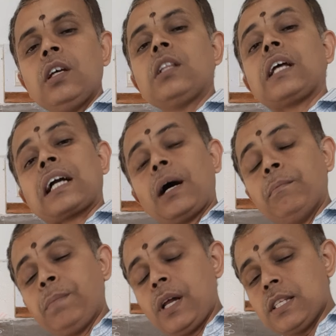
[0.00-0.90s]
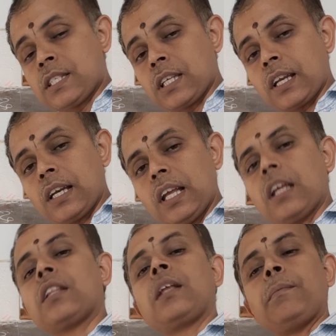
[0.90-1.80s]
the
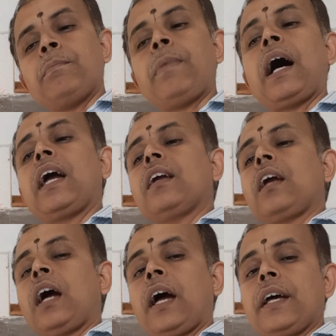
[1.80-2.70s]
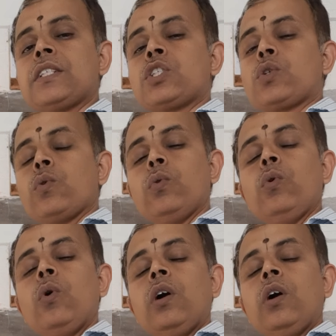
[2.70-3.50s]
compulsorily the bank has to